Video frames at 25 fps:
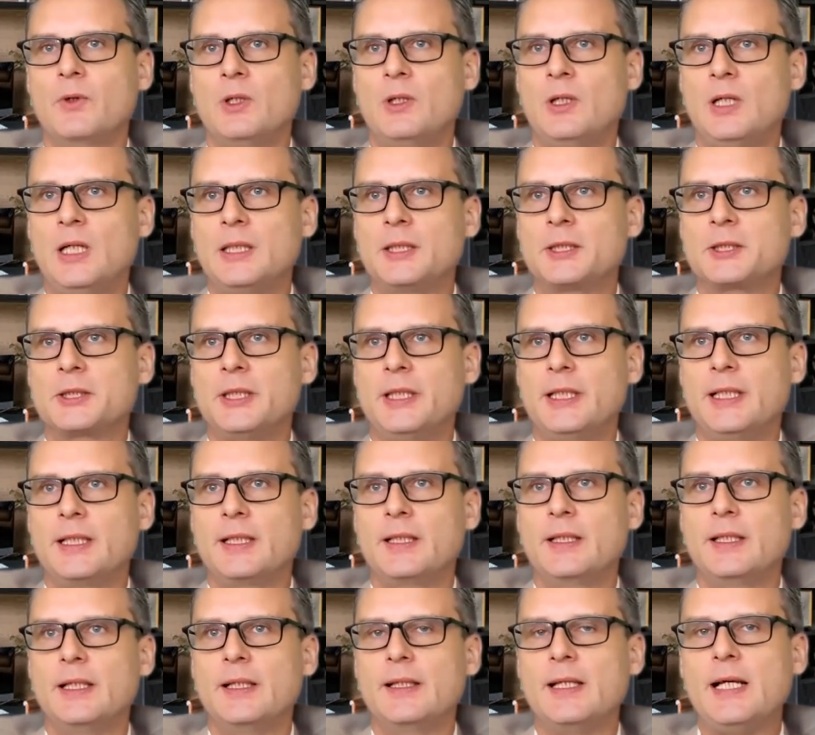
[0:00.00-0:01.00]

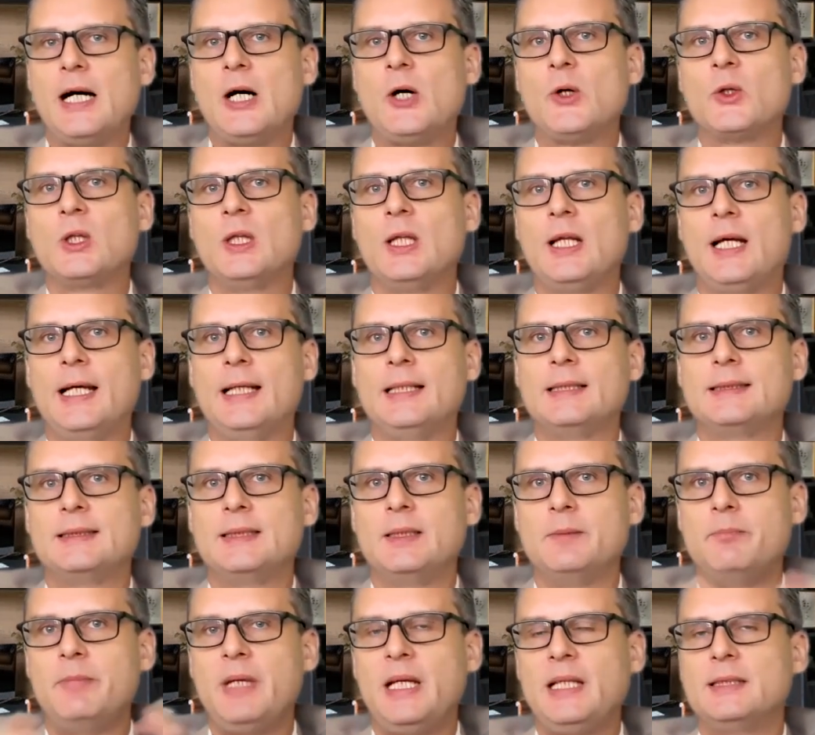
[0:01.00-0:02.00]
contract that outlines
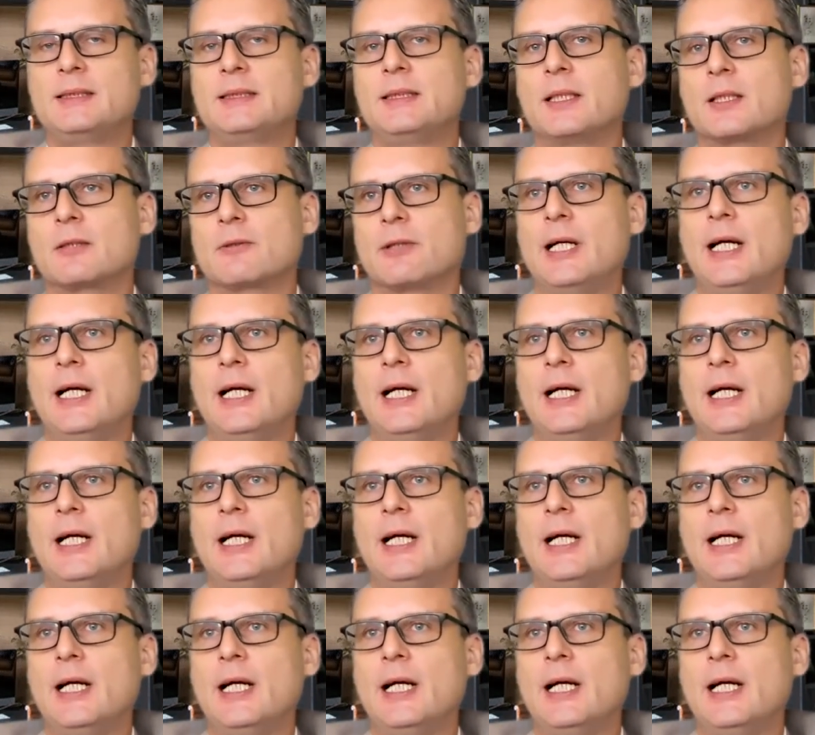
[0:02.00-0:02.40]
the basic